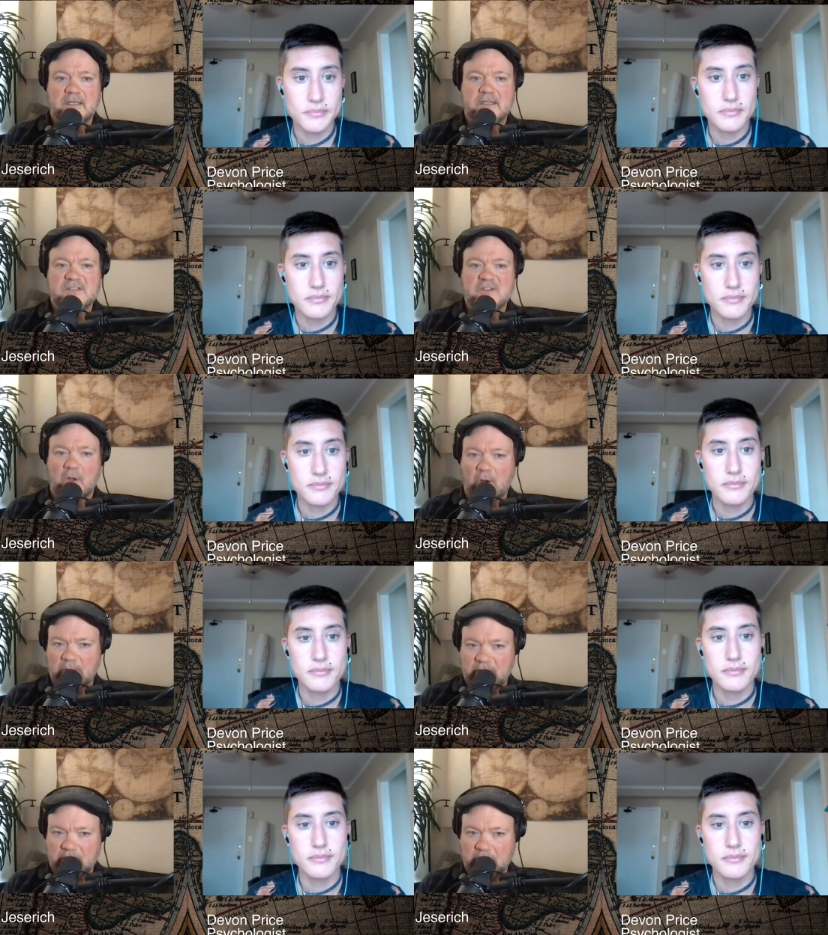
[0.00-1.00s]
Speaker 1: still
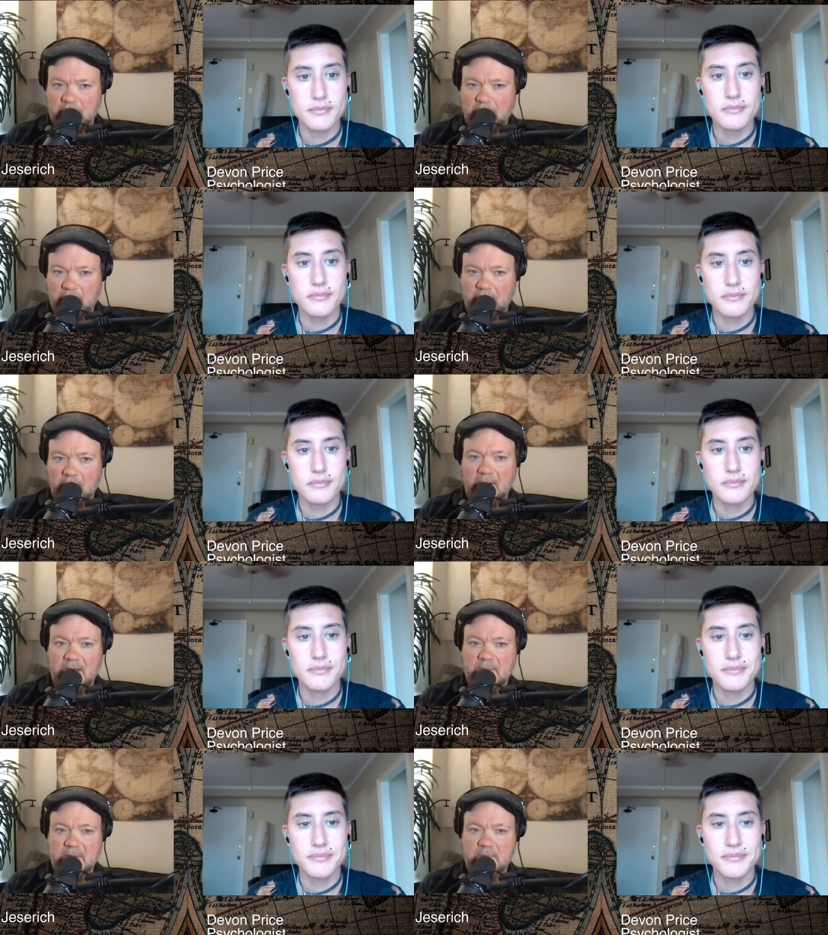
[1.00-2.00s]
hard to do though for a
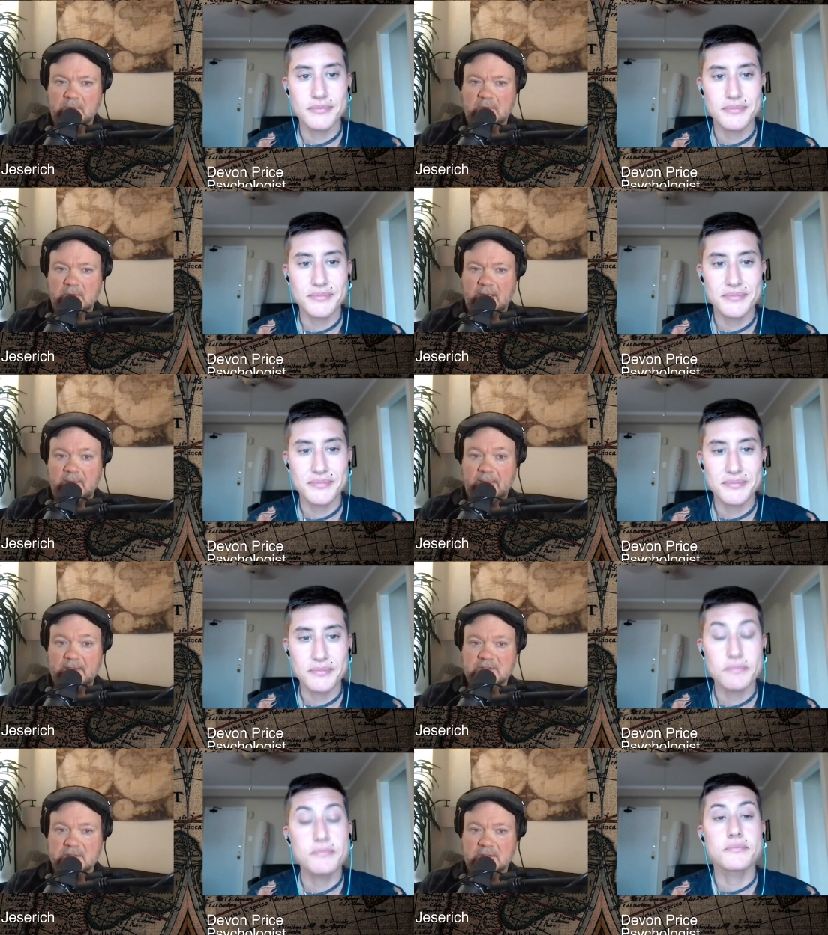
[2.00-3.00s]
lot of people i
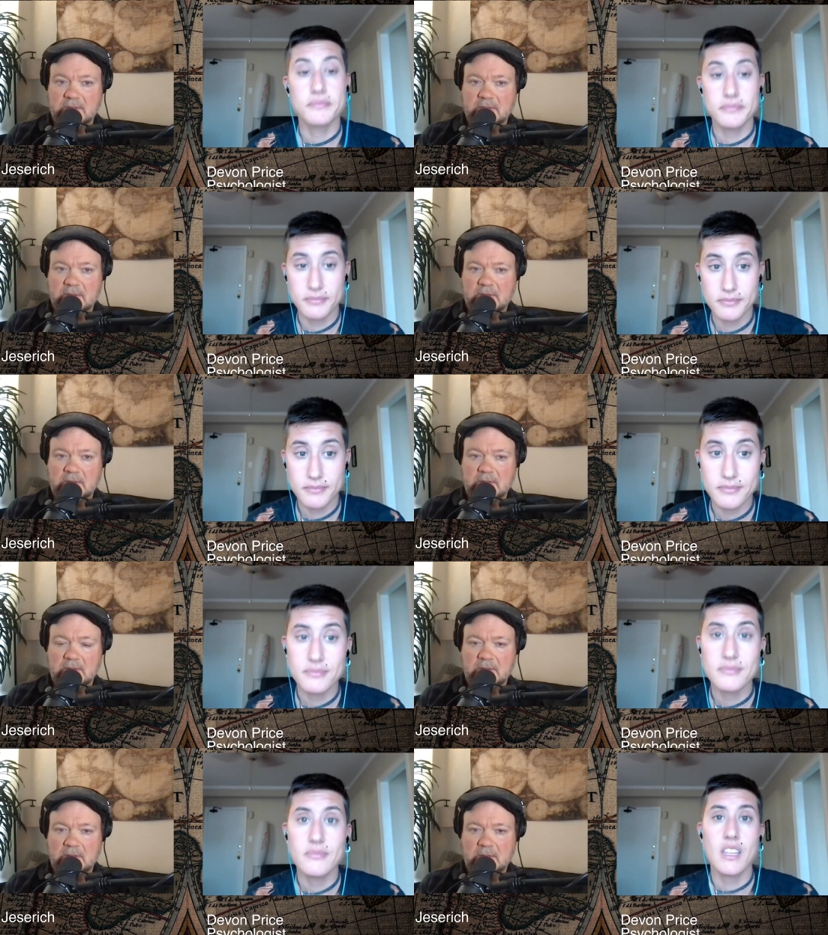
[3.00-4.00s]
imagine
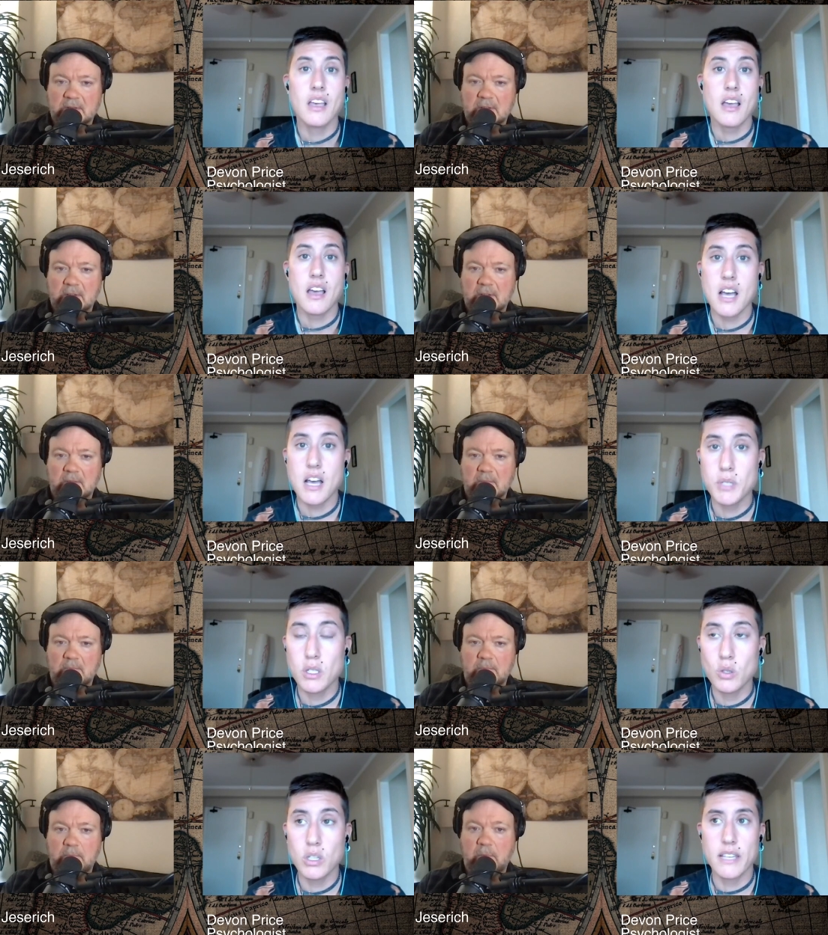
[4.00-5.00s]

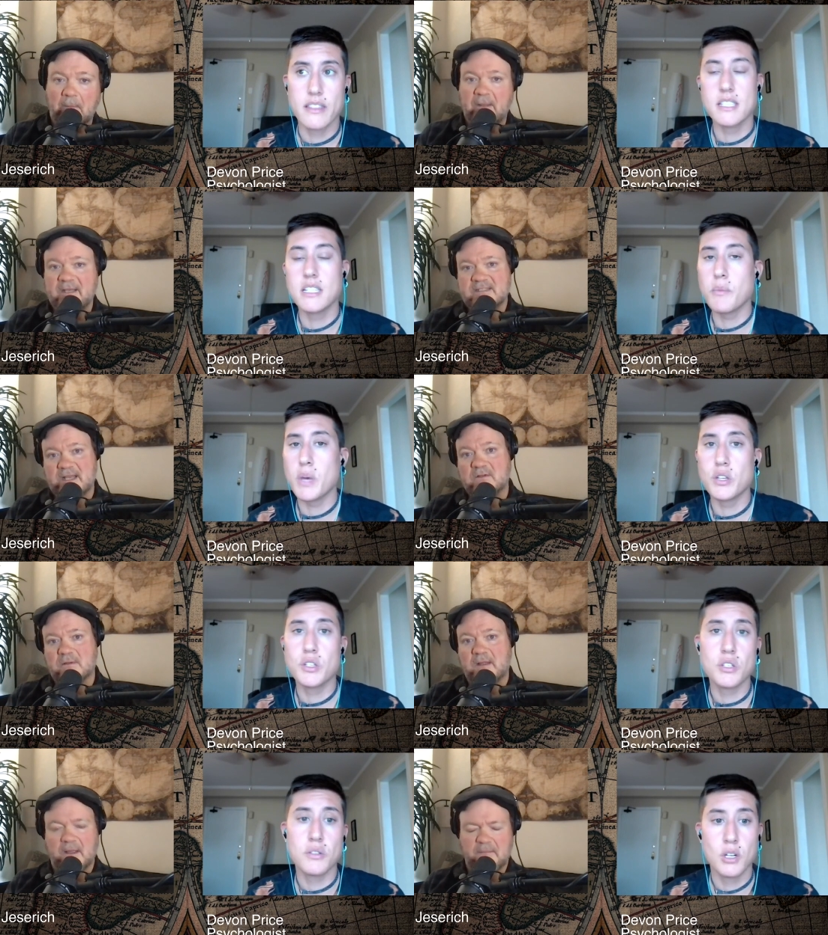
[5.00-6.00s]
Speaker 2: absolutely. But, but it
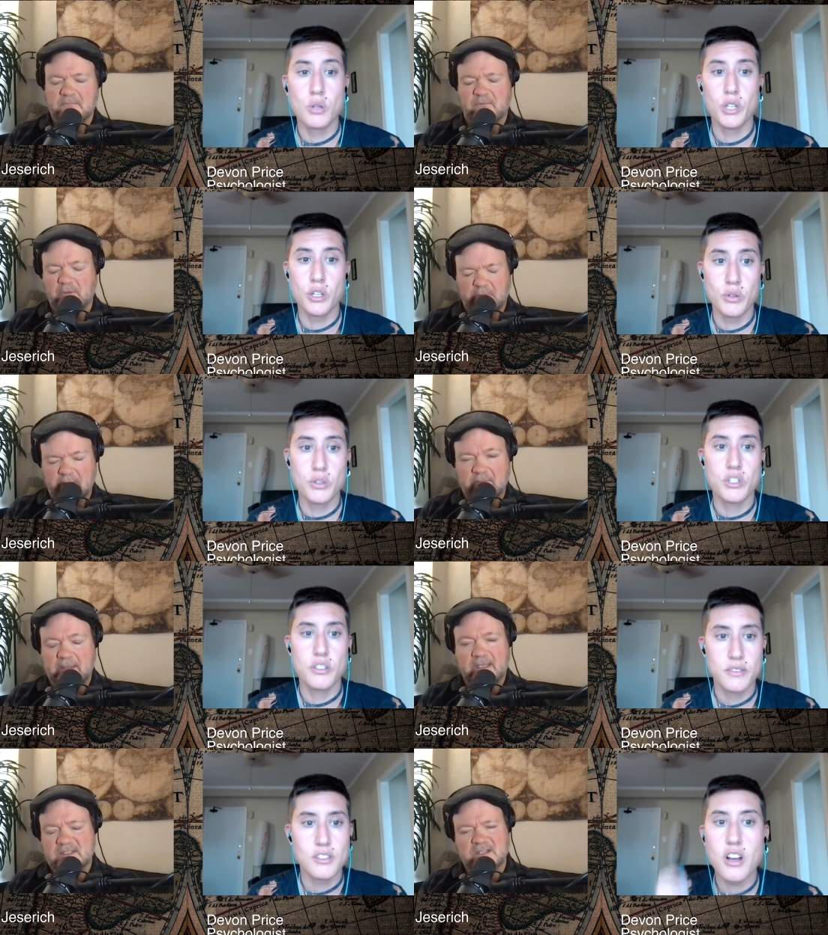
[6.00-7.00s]
sounds uh, uh, for, forgive
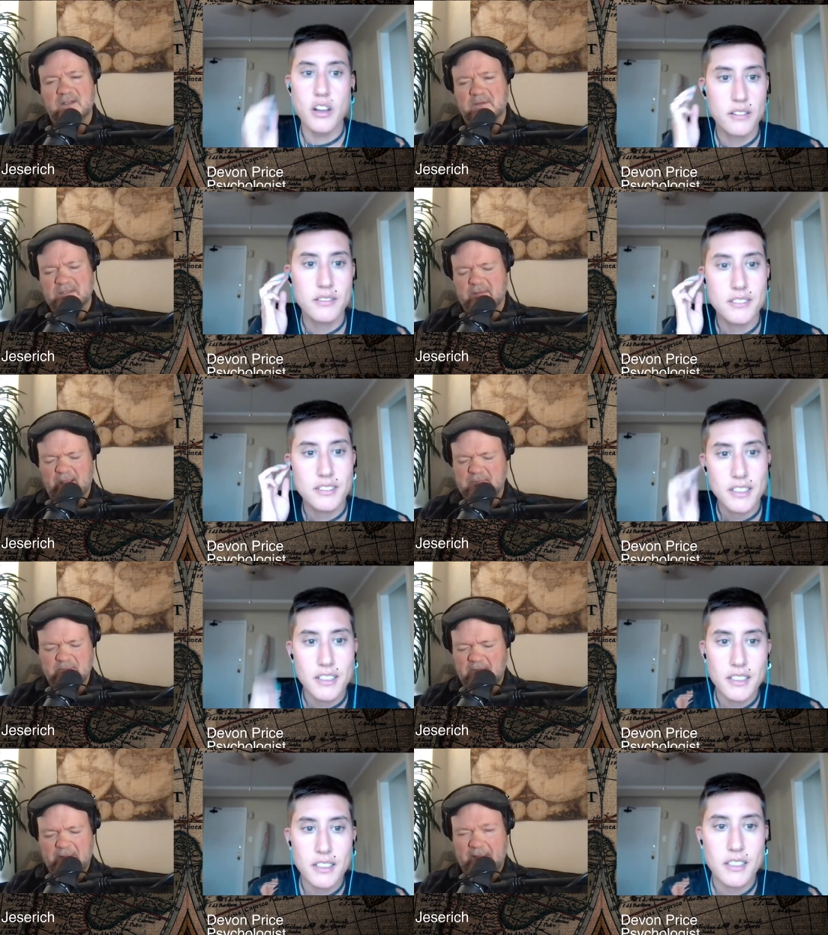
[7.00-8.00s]
Speaker 1: me because uh,
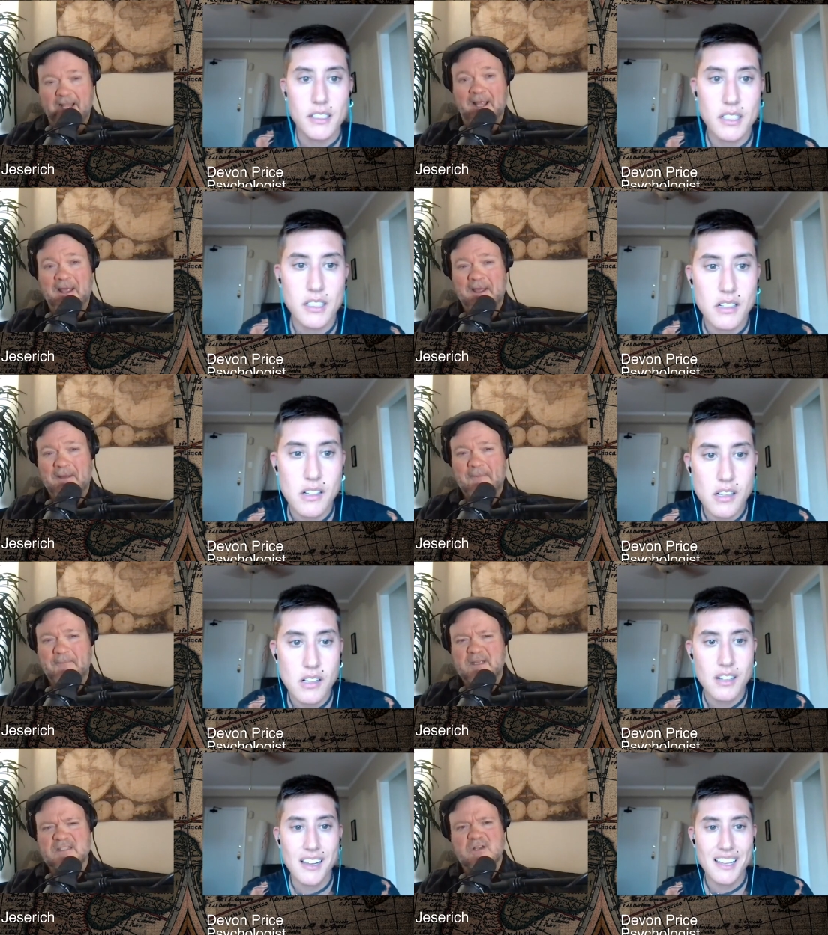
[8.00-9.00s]
my bad
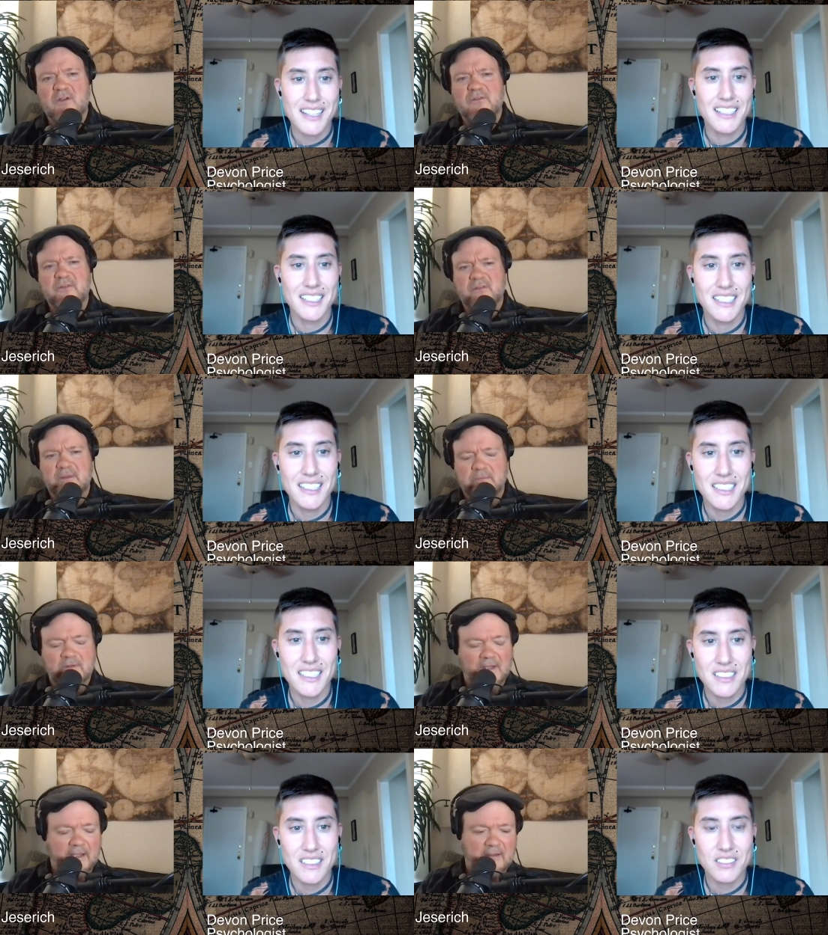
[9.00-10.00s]
because it also
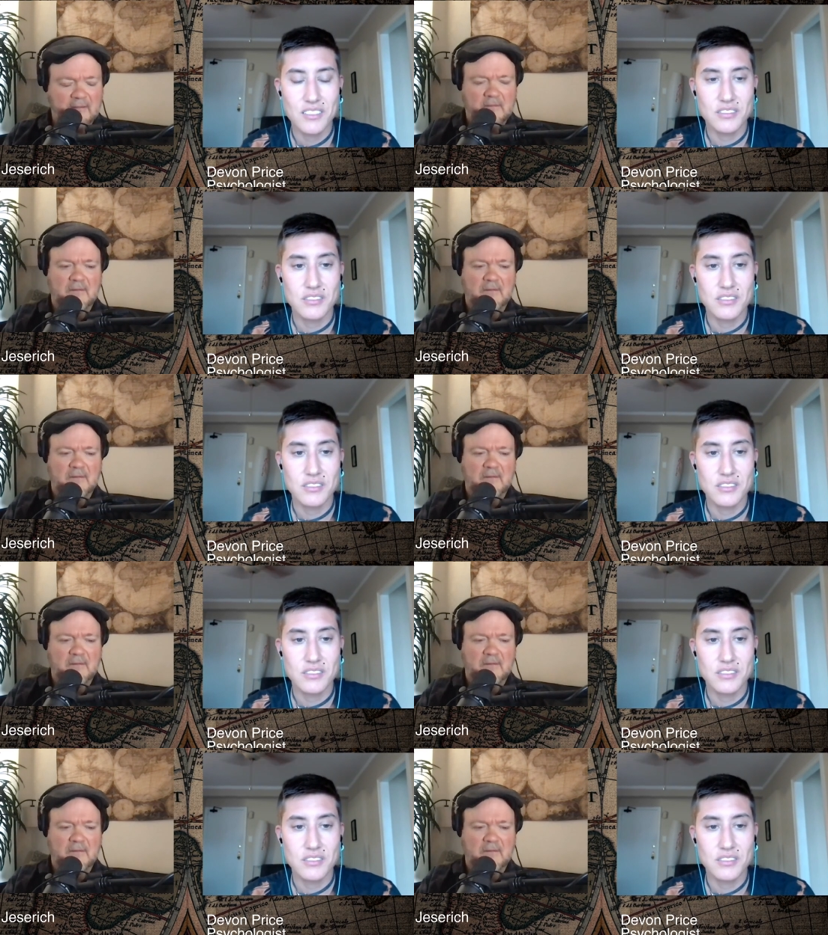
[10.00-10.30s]
seems like